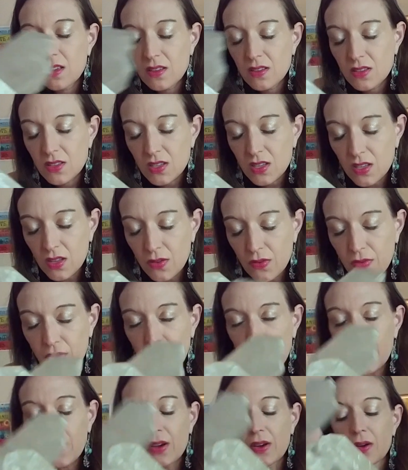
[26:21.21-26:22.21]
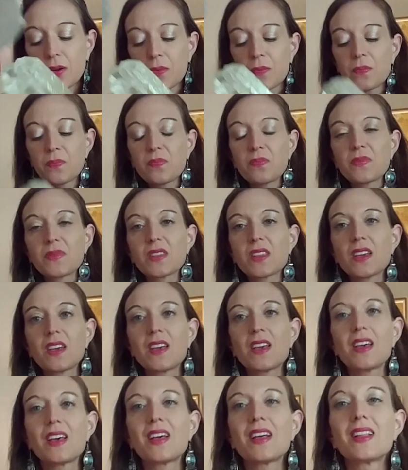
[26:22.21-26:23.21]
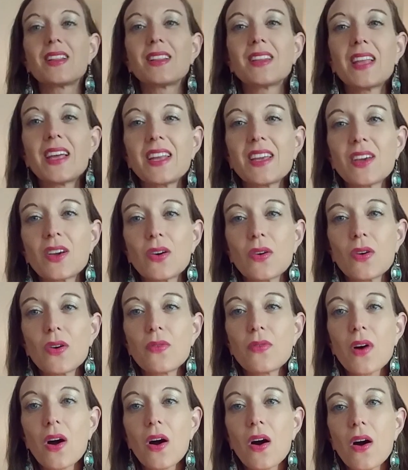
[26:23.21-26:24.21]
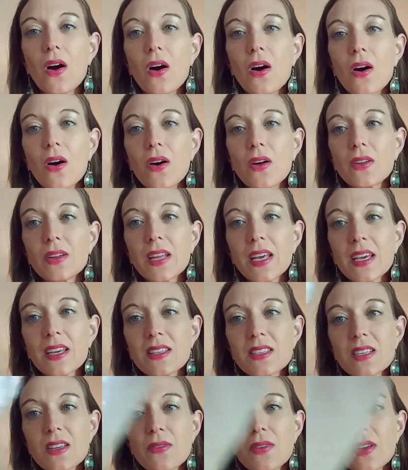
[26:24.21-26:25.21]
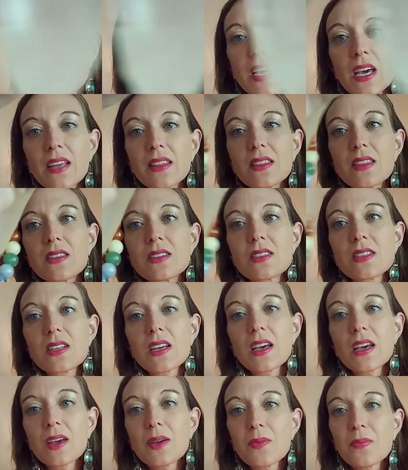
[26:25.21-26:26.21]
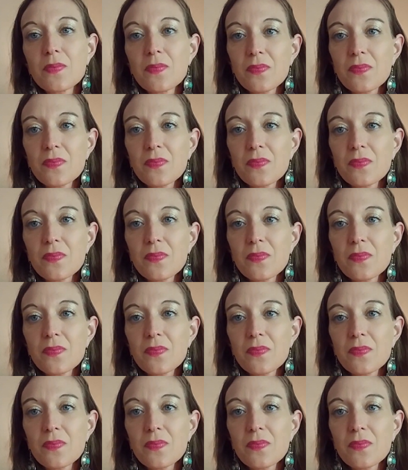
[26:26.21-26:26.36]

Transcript: to the flow, letting go of all negativity at this time.